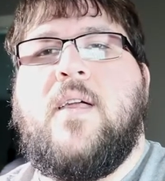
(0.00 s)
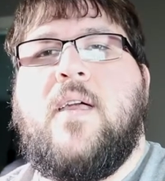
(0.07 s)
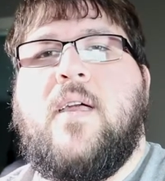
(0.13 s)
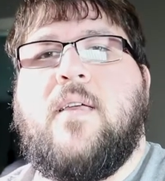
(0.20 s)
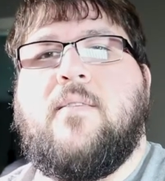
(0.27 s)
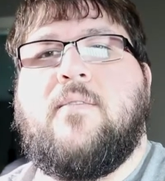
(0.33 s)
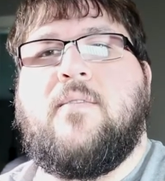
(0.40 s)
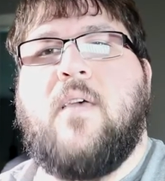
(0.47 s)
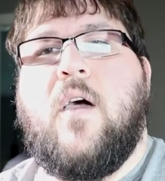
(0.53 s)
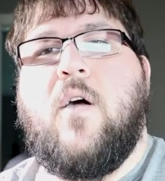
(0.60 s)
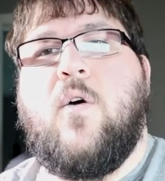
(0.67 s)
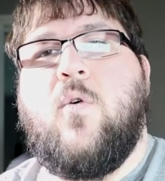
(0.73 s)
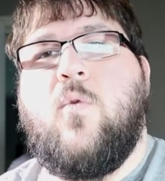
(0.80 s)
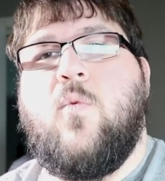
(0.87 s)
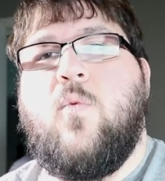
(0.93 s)
And
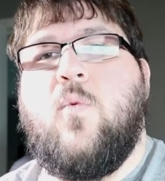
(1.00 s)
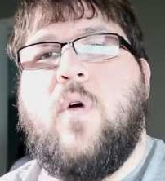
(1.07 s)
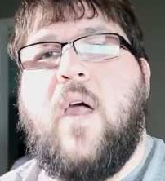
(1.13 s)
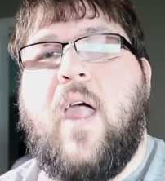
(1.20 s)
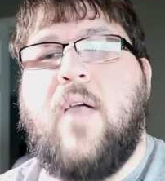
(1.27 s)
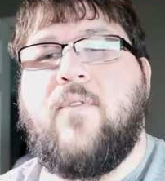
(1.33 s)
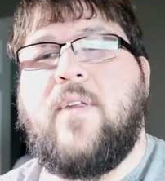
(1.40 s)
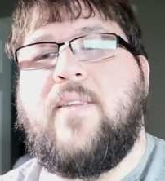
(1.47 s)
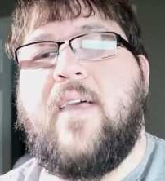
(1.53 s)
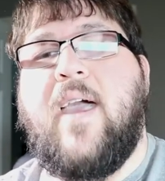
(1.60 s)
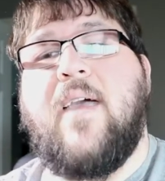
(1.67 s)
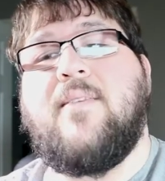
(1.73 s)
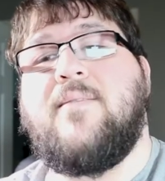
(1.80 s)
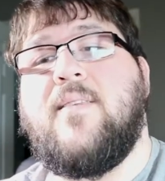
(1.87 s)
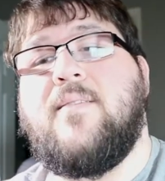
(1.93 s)
so every
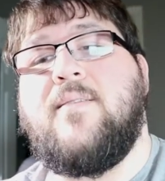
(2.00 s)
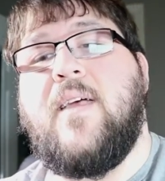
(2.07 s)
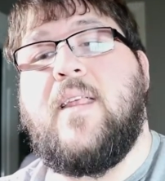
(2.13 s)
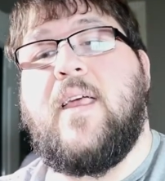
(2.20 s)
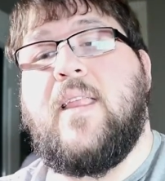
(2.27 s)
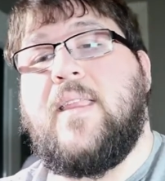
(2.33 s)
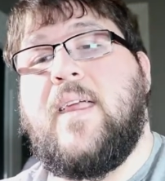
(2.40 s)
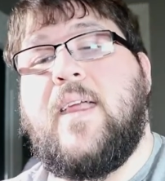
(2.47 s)
test is done at